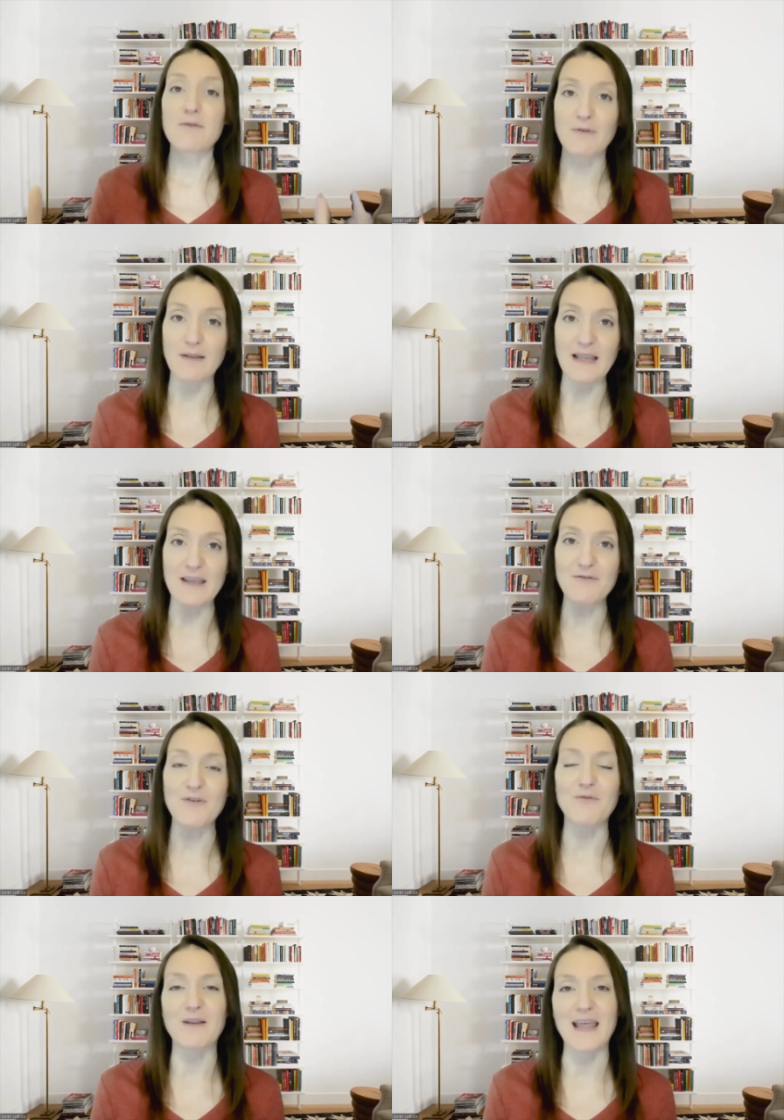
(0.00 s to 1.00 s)

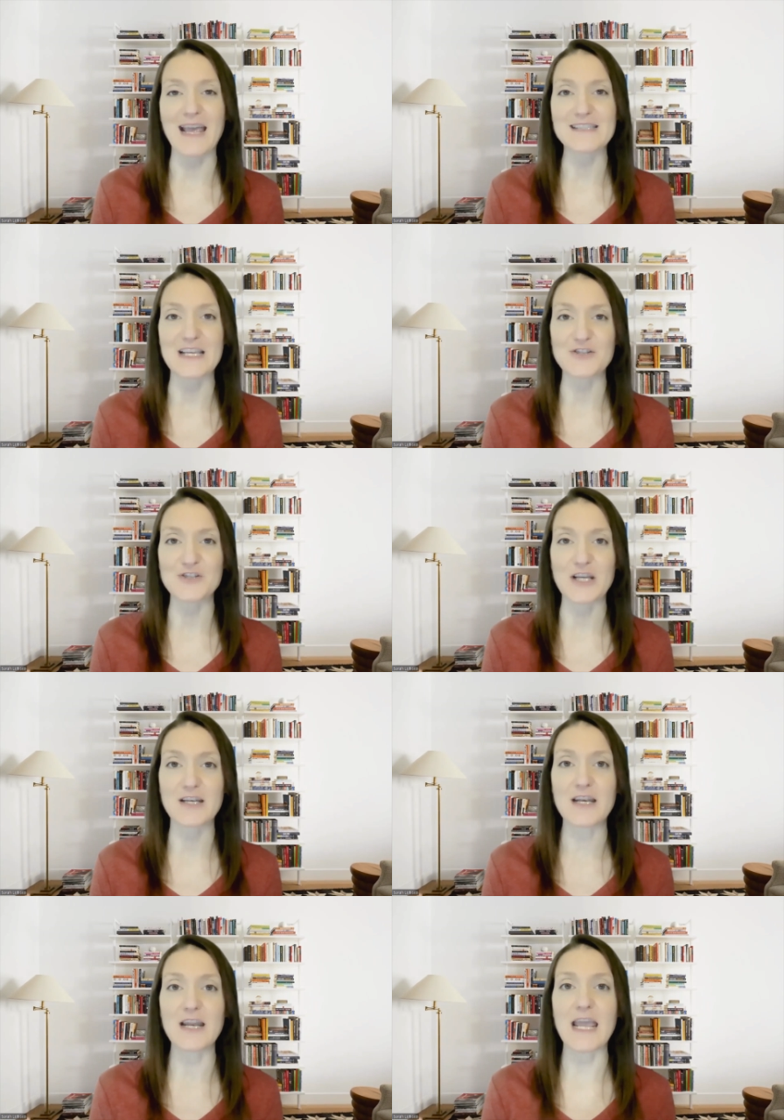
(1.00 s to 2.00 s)
relief
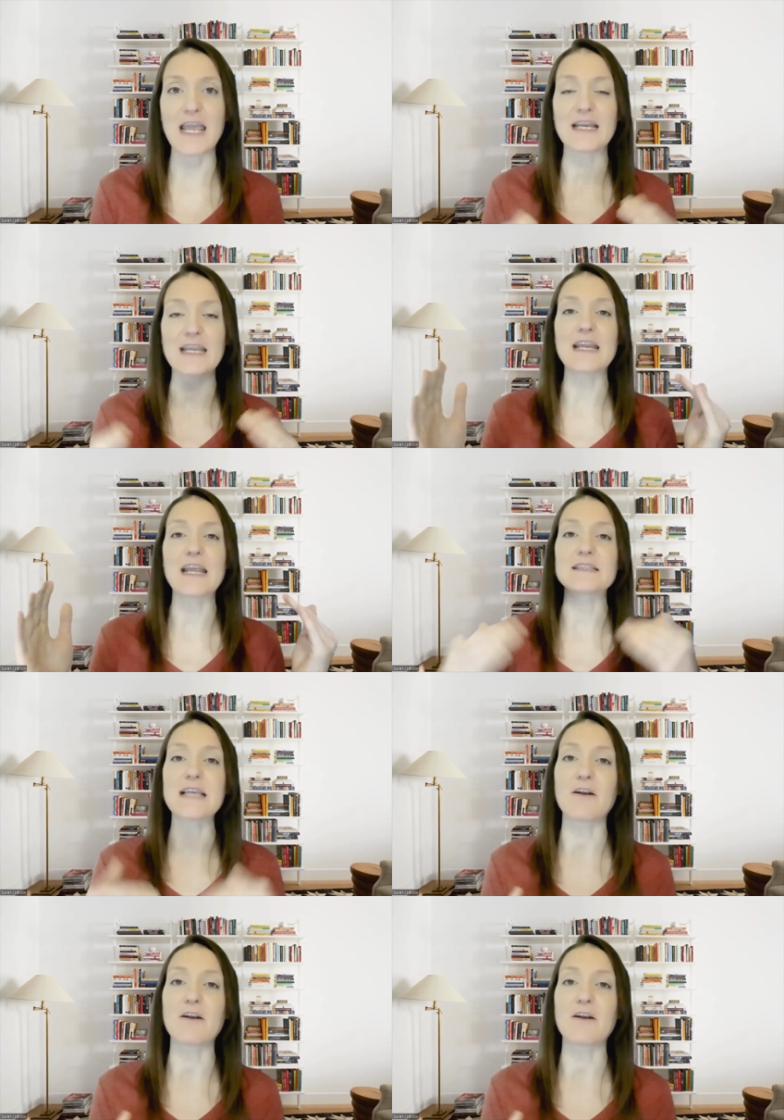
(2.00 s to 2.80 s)
relaxation and getting us